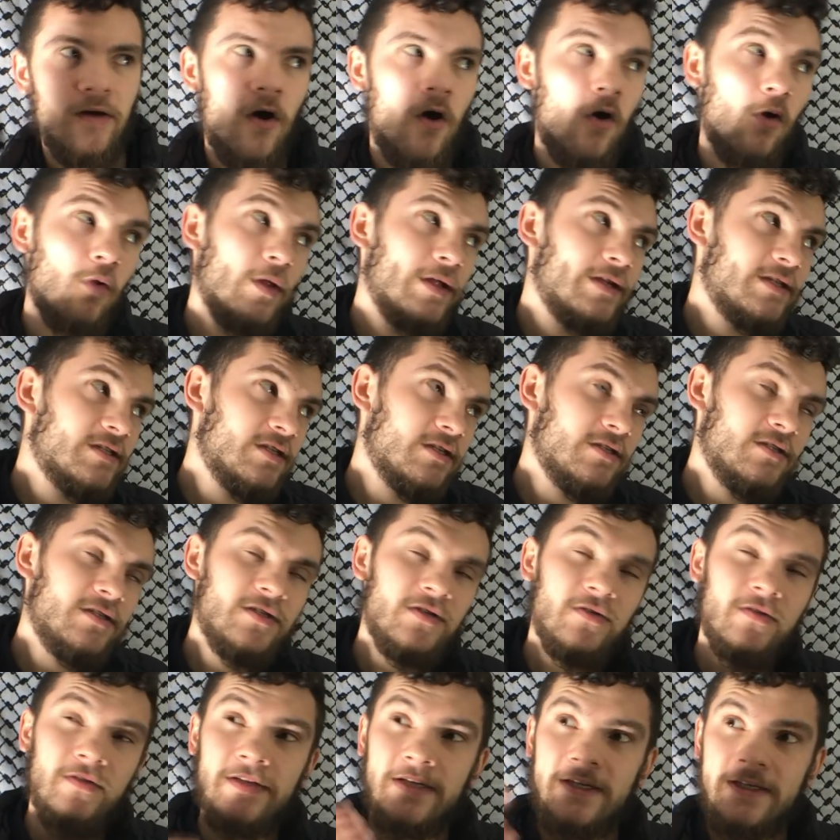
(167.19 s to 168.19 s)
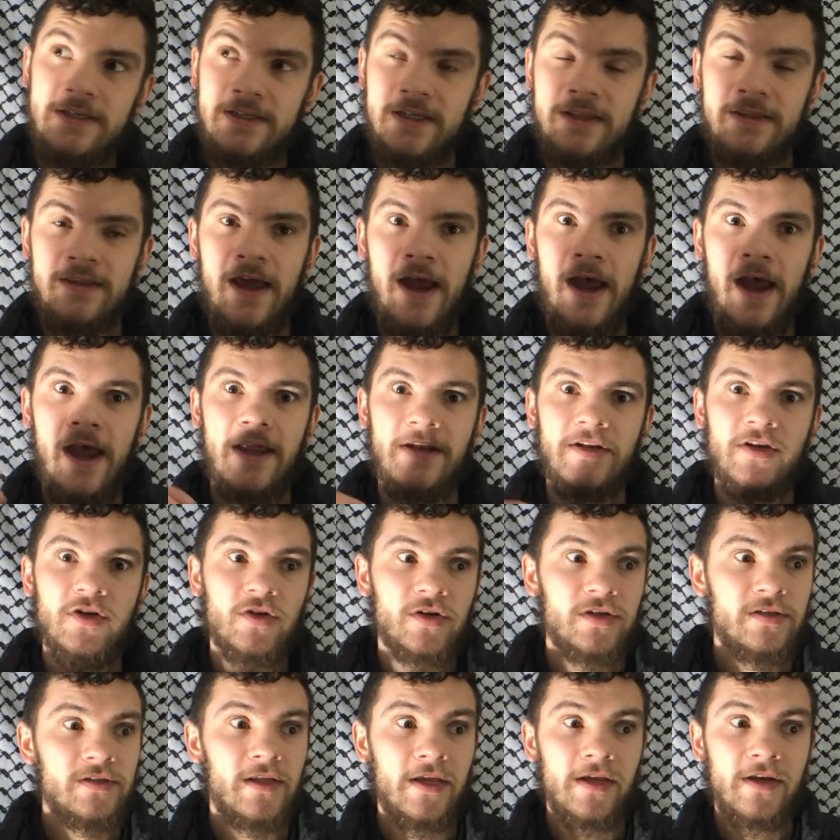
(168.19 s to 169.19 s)
Oh, let's just do this and that, and you're
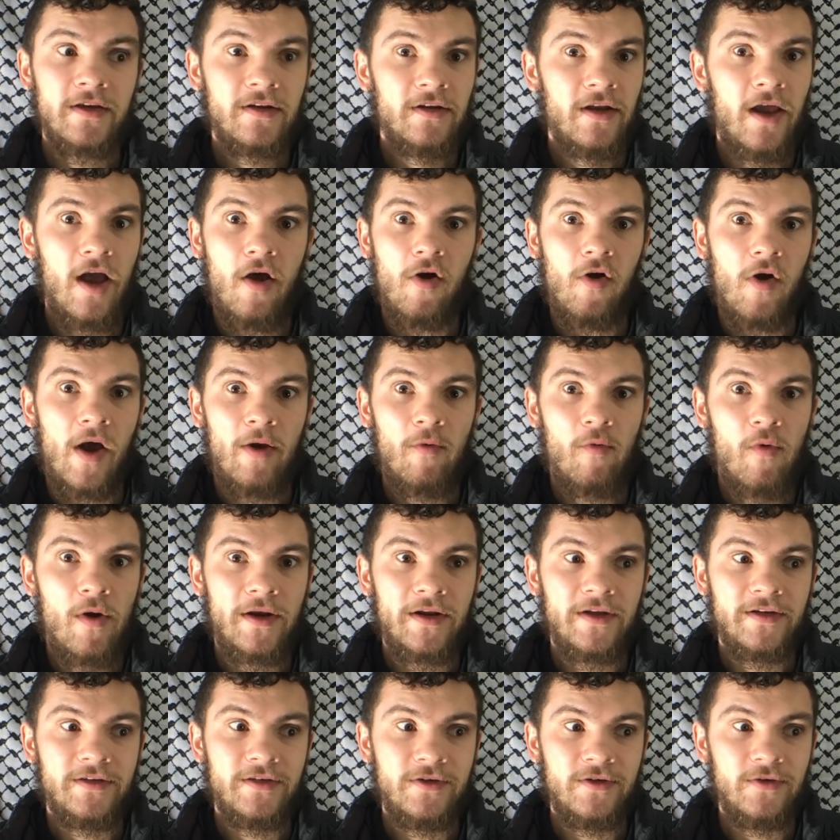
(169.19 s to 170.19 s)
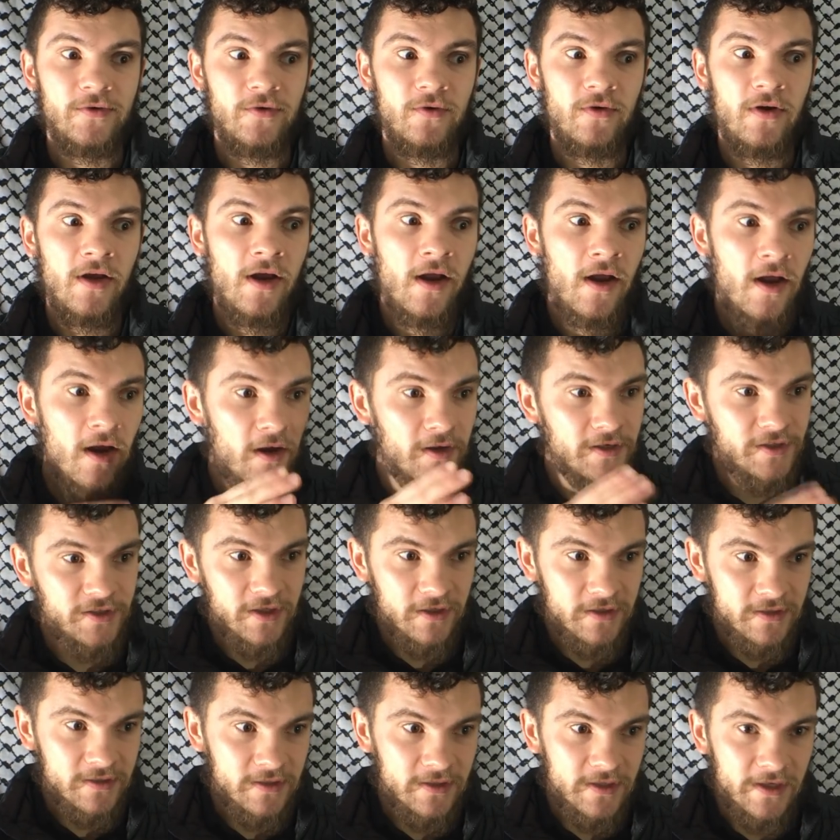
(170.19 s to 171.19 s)
just like, no, I want to do
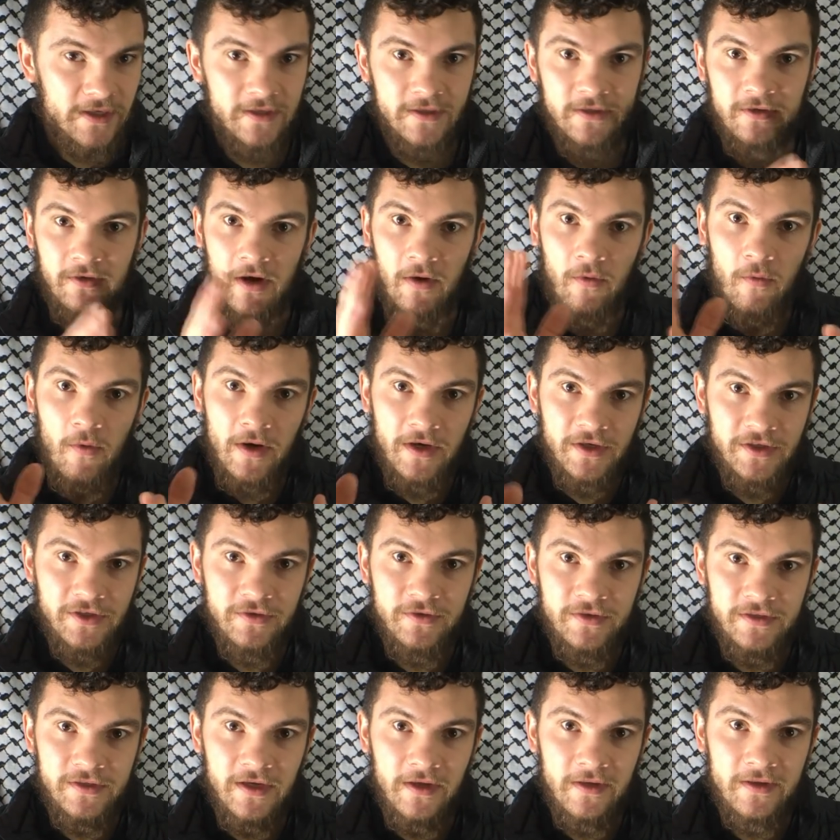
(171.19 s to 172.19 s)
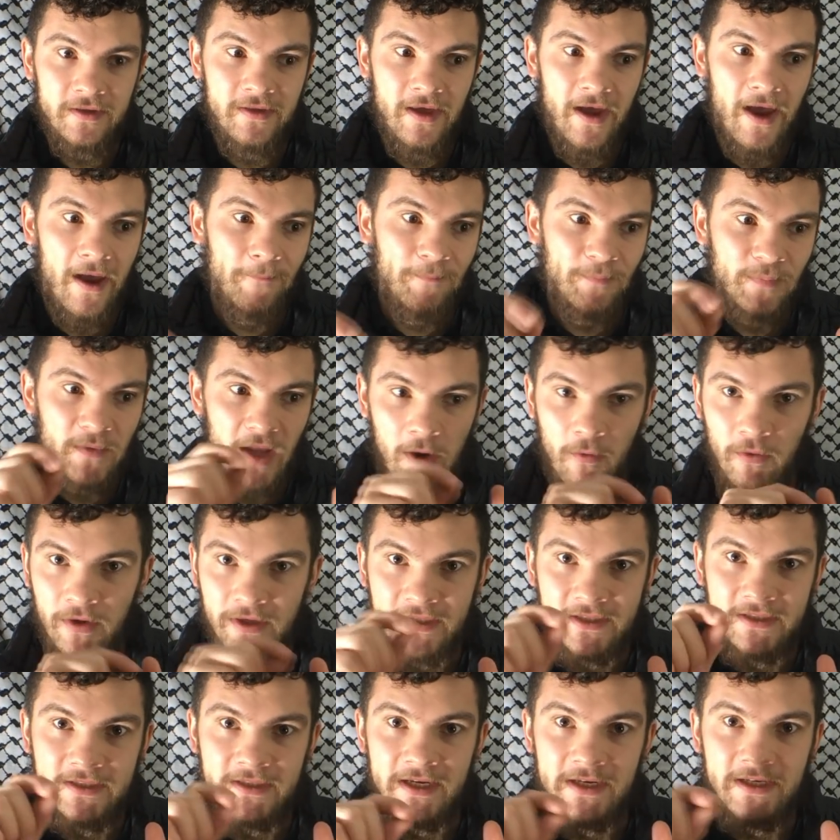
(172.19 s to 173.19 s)
just this, or I want to do just that. I want
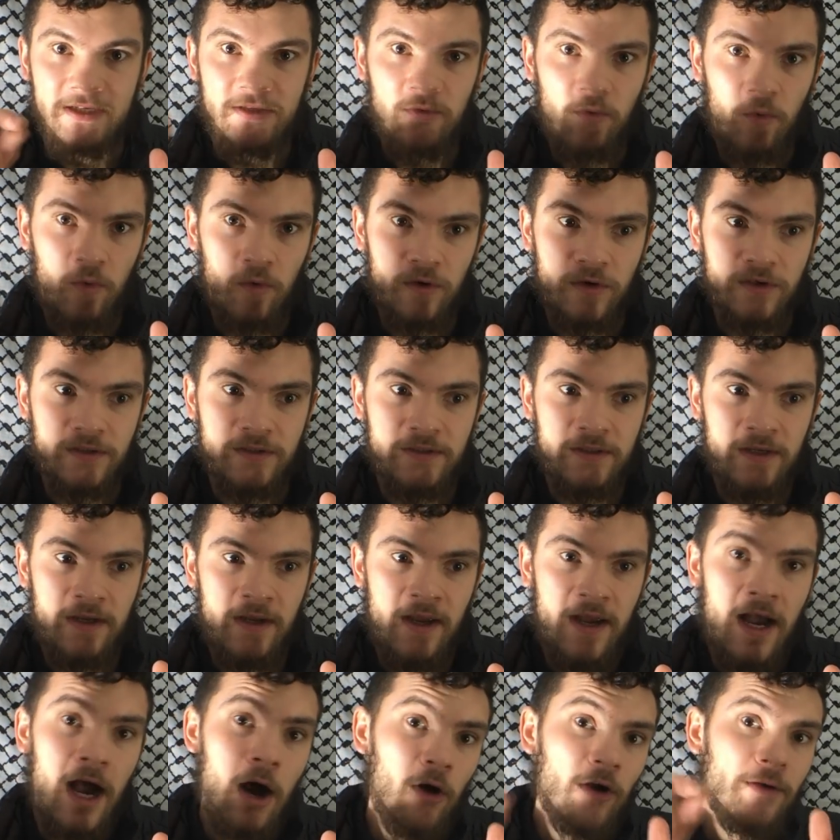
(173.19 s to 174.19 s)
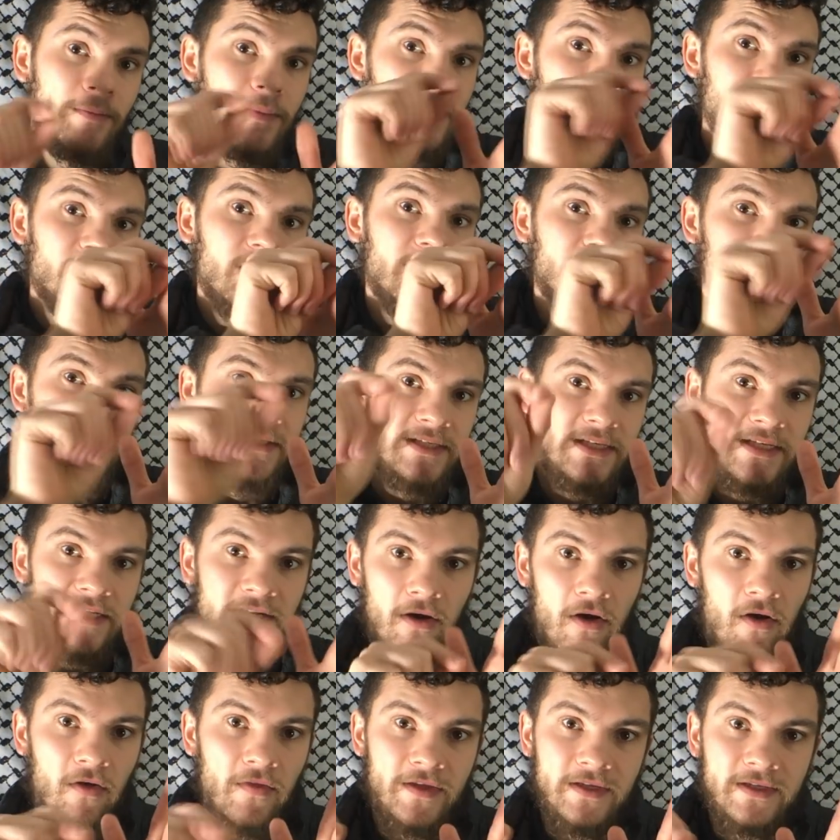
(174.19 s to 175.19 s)
to stay towards, I want to make sure I see
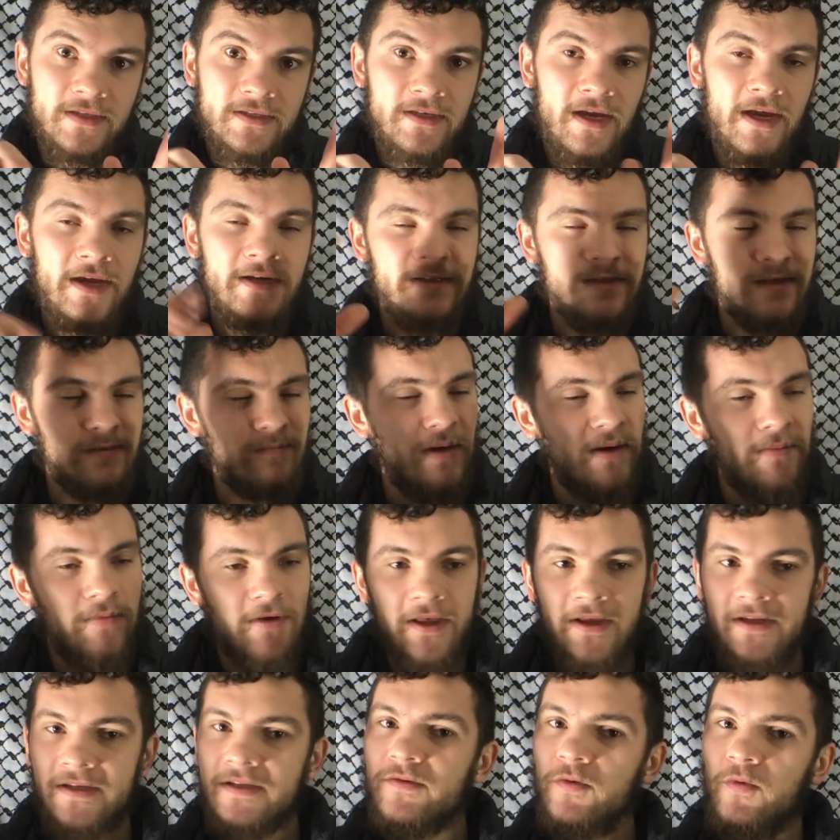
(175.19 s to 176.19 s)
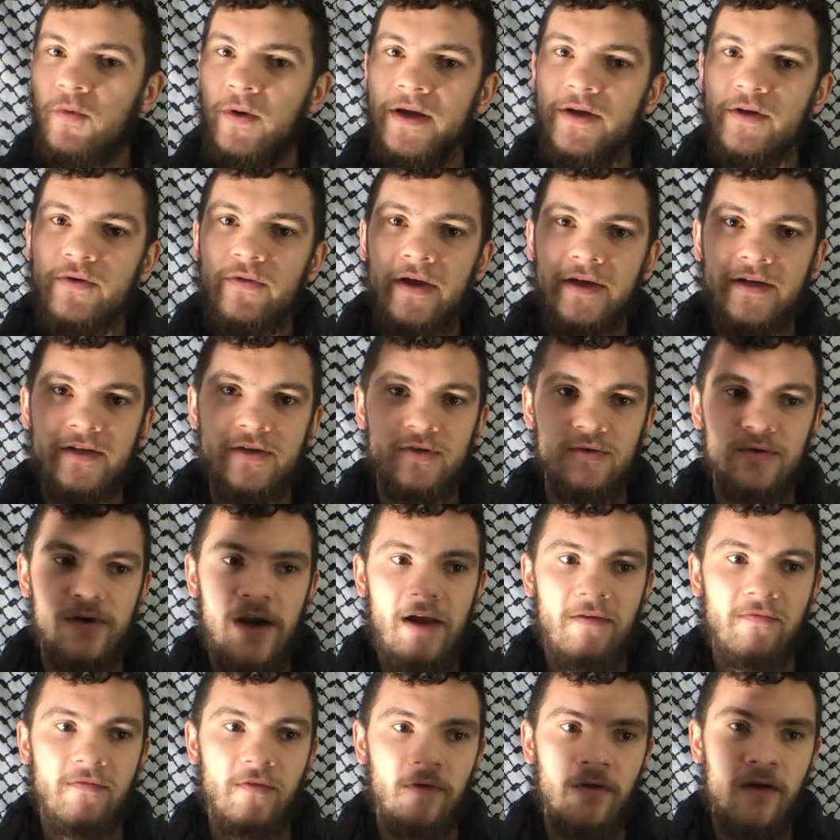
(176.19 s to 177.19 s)
all these sites. And maybe that's the way you like to
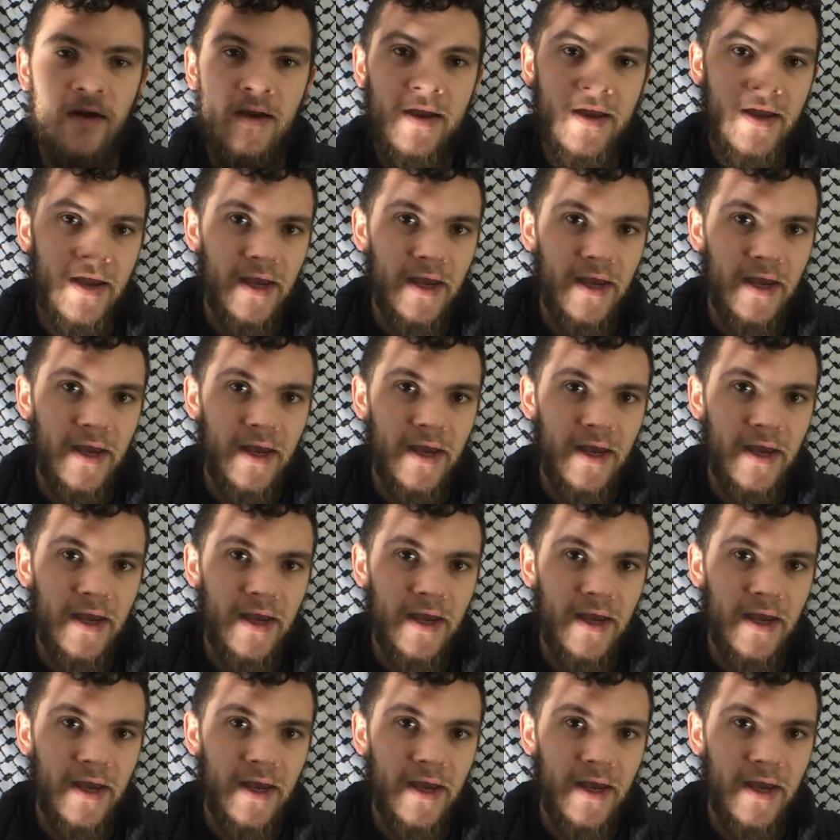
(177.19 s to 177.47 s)
travel.